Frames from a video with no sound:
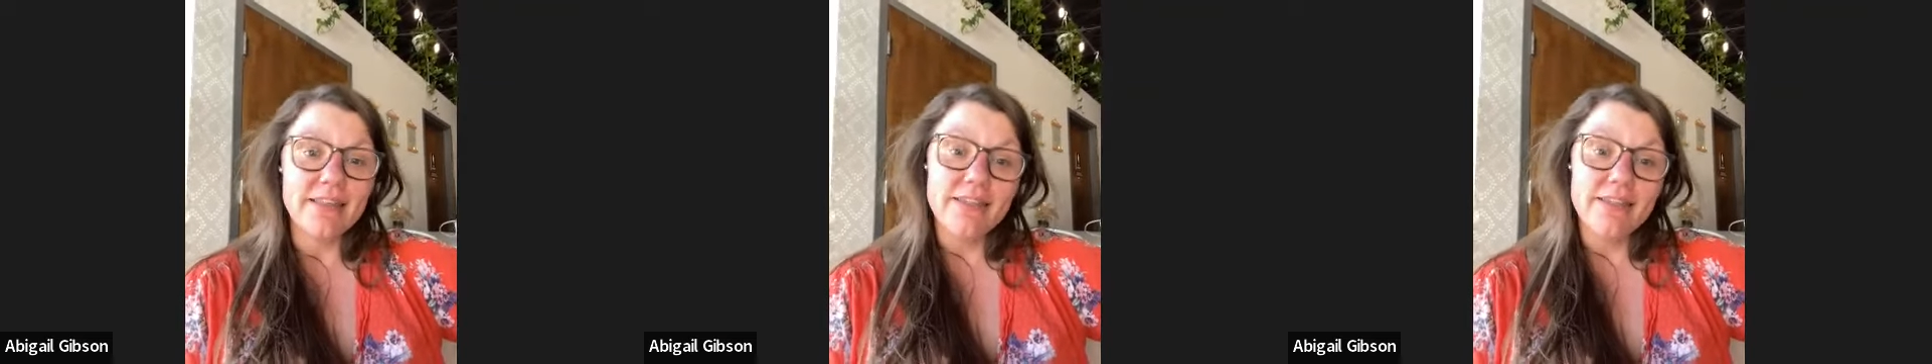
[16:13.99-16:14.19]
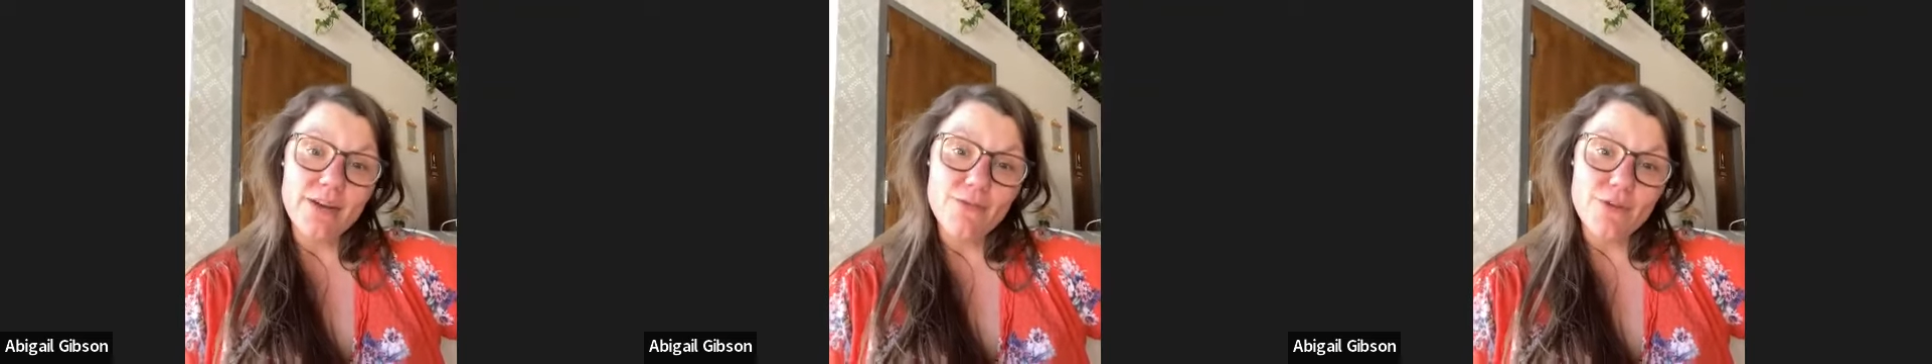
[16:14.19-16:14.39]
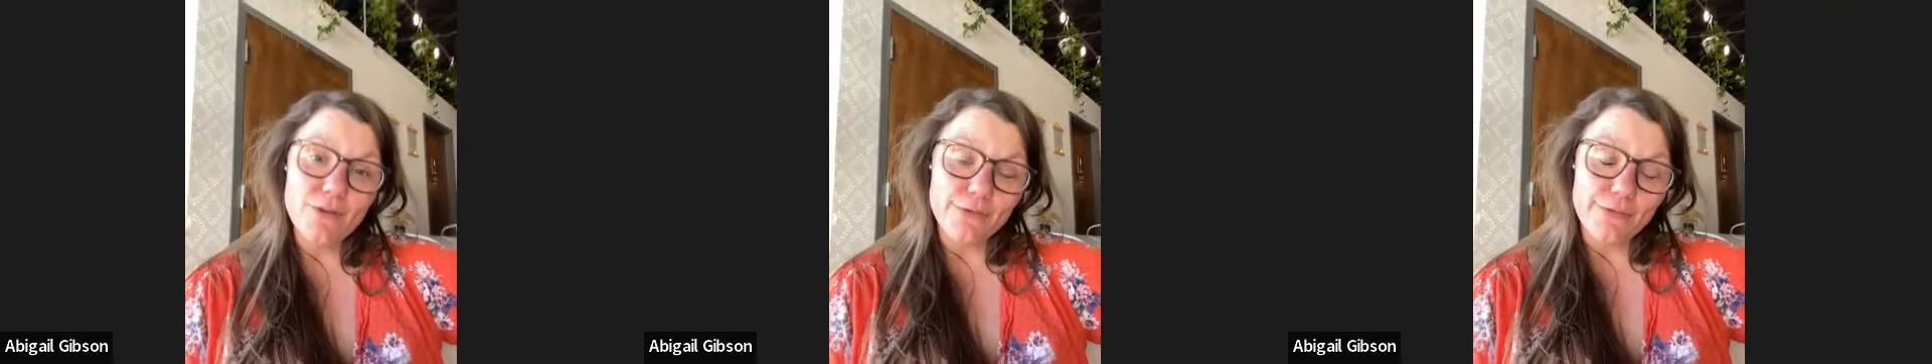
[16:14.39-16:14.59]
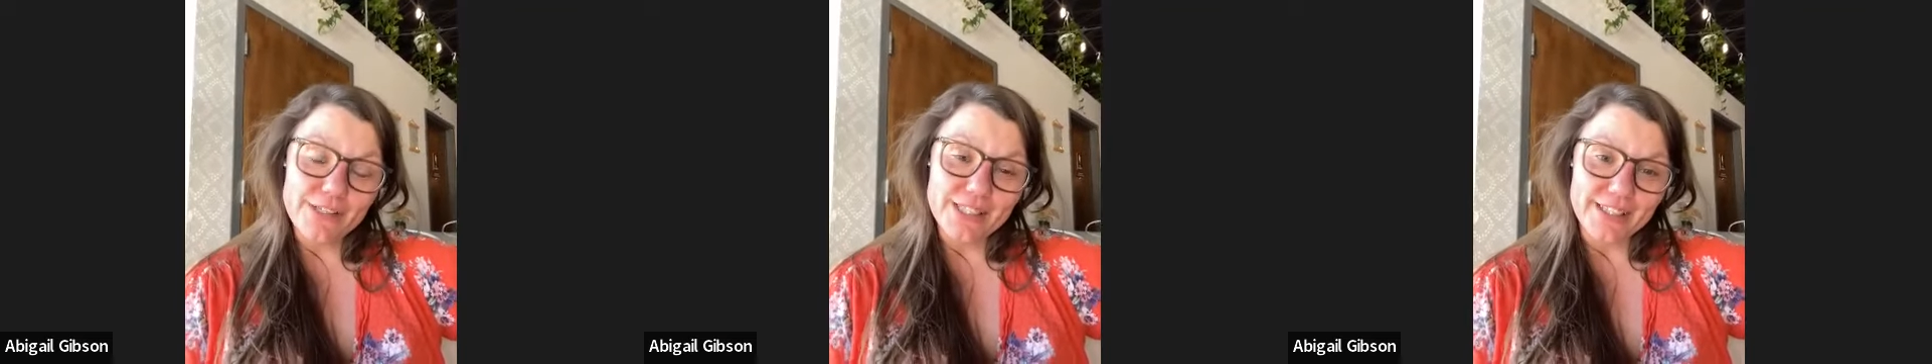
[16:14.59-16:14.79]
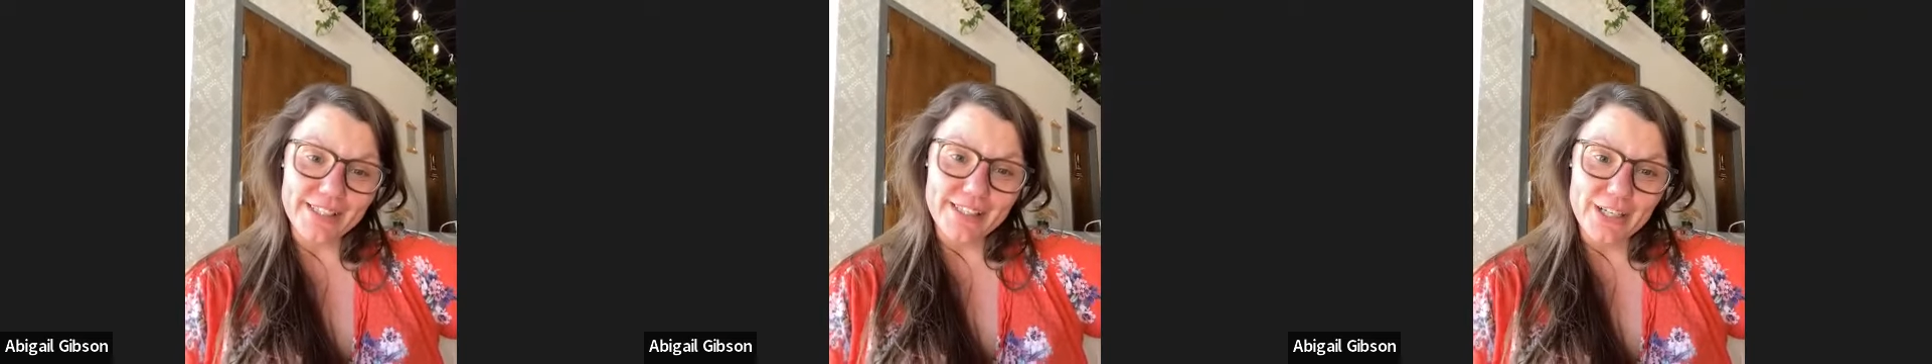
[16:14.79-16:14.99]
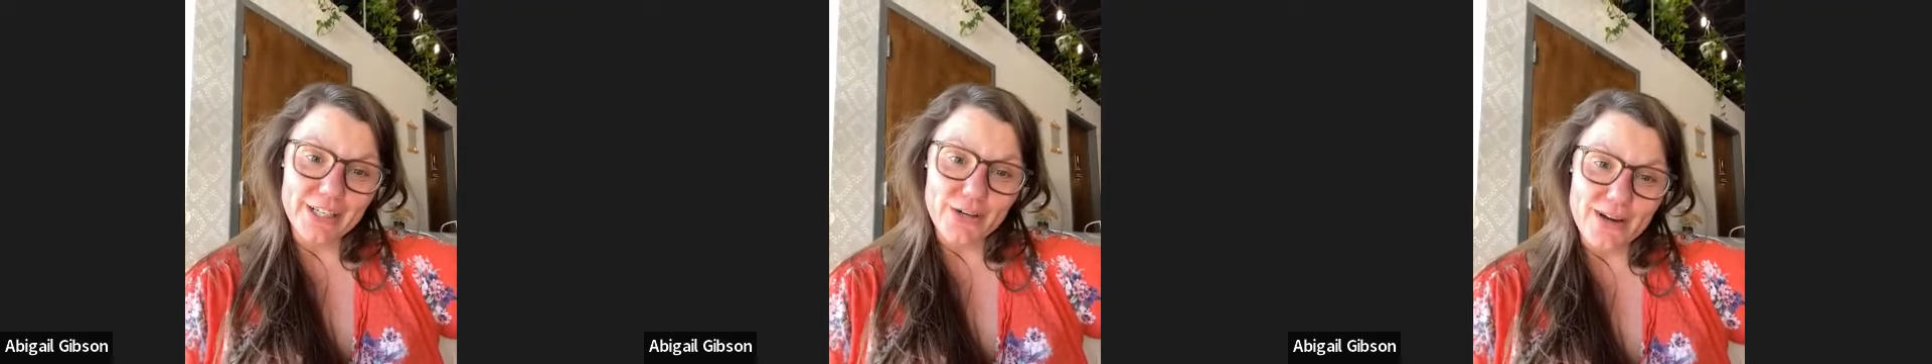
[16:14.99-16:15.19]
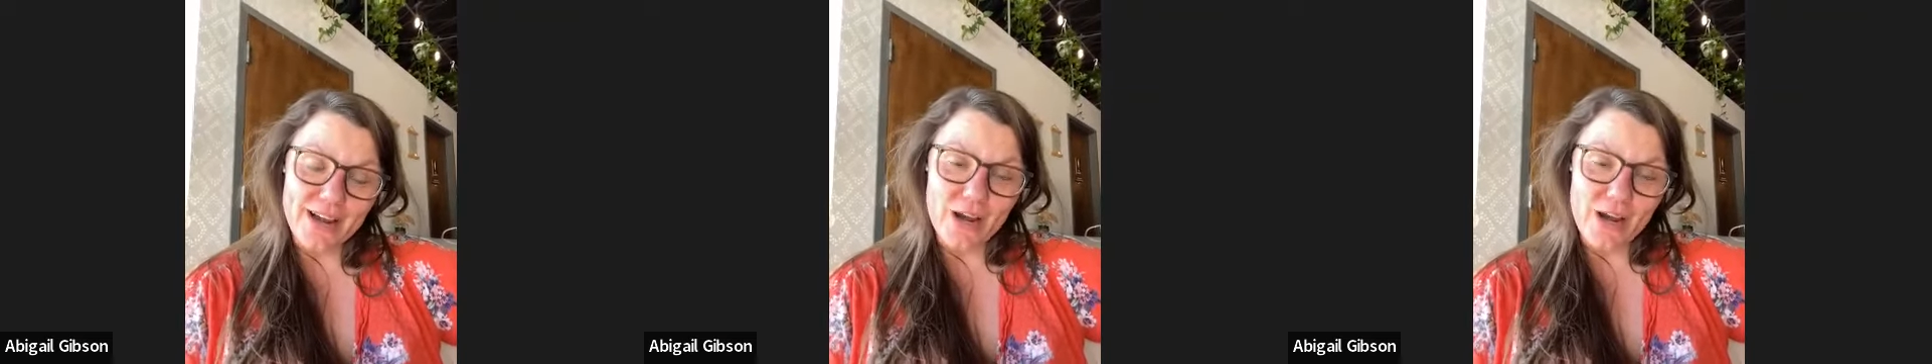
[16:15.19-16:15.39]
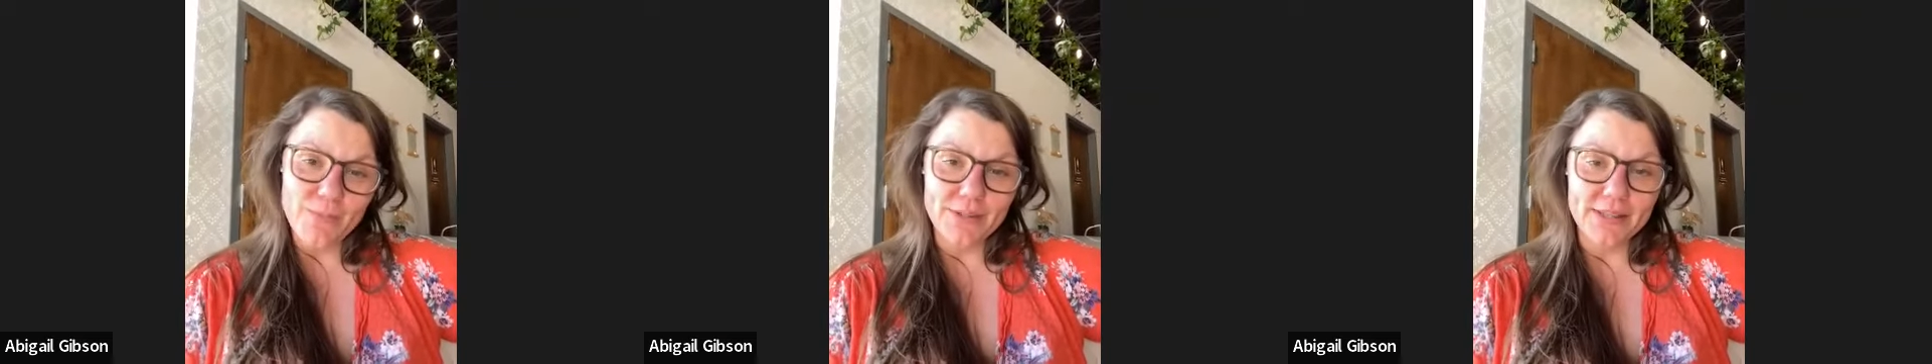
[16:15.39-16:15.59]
They won't physically go out,